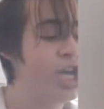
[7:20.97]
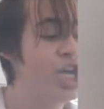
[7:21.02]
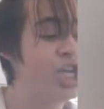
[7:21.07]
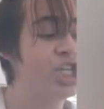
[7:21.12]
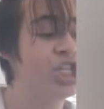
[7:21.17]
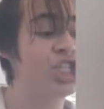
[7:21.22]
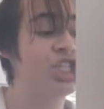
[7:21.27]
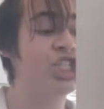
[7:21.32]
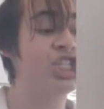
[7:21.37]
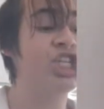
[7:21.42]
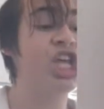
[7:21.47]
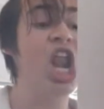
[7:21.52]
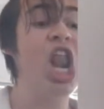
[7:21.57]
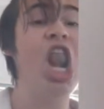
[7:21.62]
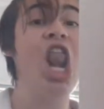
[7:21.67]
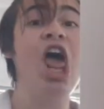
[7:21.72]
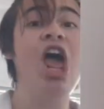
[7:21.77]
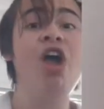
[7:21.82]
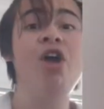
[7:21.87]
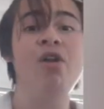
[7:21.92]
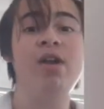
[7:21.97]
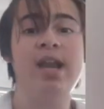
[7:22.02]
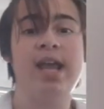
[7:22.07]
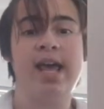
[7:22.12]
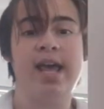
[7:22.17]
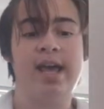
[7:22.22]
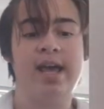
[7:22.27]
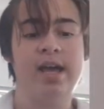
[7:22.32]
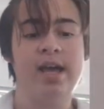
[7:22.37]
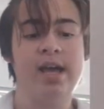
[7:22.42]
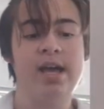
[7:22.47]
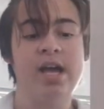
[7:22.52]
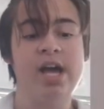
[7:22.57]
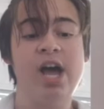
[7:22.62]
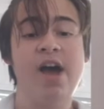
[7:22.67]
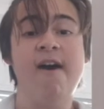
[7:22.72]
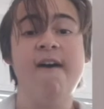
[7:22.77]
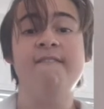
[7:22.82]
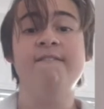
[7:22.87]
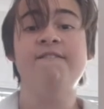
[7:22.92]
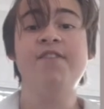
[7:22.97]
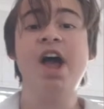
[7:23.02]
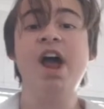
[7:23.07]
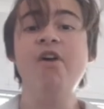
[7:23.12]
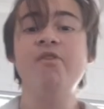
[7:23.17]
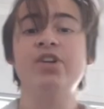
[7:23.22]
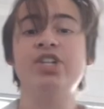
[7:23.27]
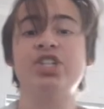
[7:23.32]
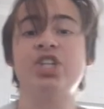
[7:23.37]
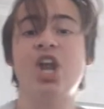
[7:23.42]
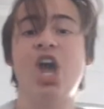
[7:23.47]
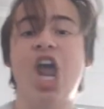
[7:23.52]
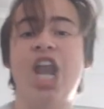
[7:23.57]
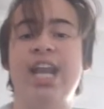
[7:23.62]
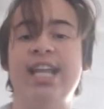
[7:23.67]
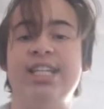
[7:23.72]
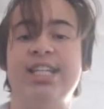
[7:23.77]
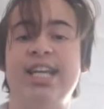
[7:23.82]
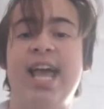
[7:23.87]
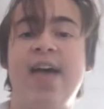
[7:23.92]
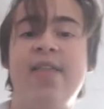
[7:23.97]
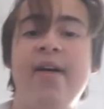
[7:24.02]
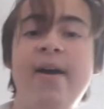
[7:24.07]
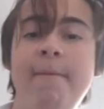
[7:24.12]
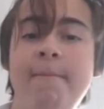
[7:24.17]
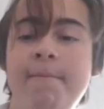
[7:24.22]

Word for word: slowly, very slowly together.